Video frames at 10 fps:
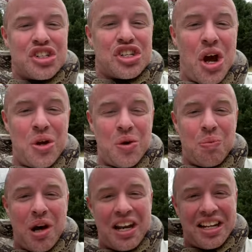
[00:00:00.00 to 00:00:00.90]
show you.
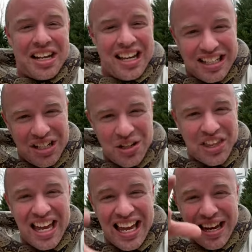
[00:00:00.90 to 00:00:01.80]
But until
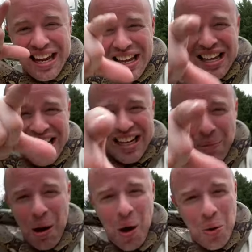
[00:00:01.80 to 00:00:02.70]
then,
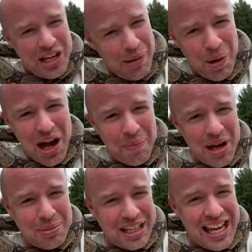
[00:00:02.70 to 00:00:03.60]
come on, keep up,
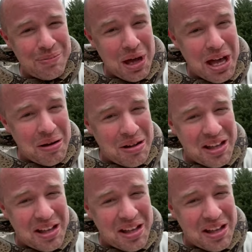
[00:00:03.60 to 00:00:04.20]
baby, keep up.